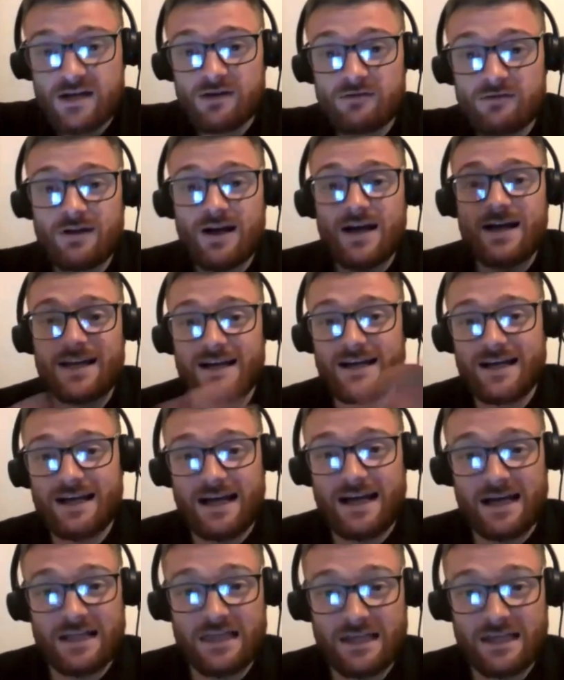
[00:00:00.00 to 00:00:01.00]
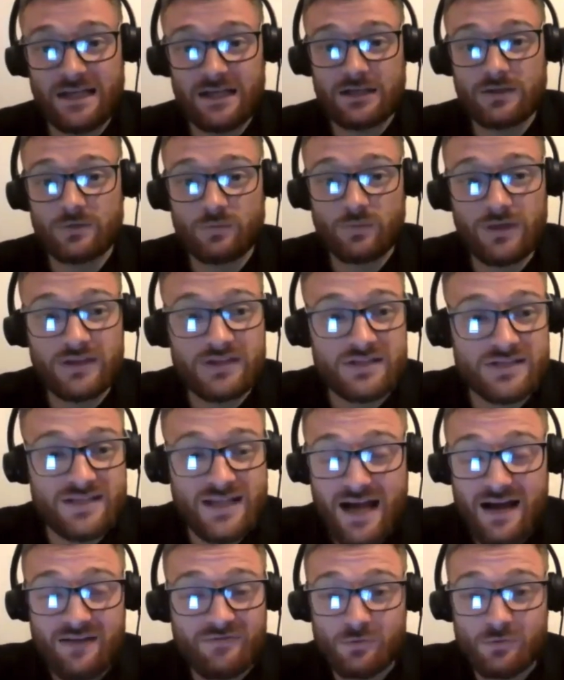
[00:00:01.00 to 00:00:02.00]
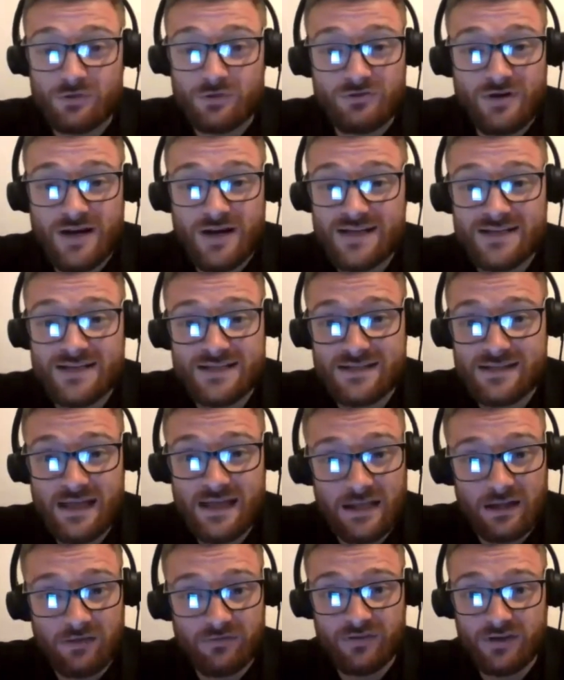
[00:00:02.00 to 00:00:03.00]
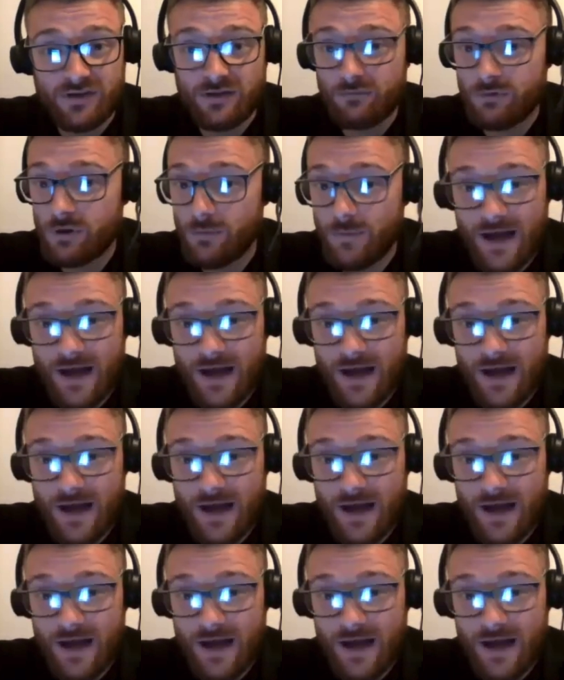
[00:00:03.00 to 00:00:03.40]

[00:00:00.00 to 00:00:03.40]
Right, I think we just have to address the elephant in the room.